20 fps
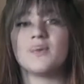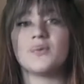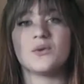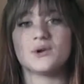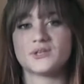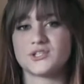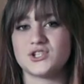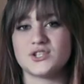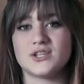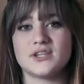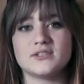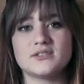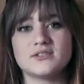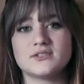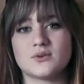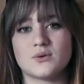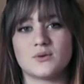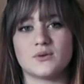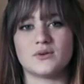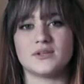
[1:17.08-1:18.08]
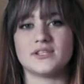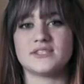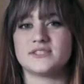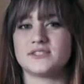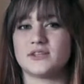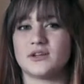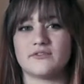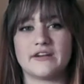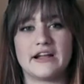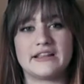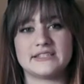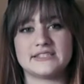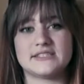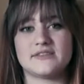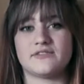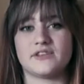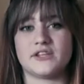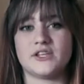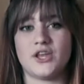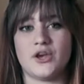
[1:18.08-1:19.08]
Orchard Hill School is still
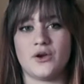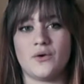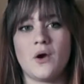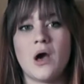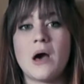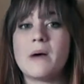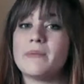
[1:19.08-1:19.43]
relatively new,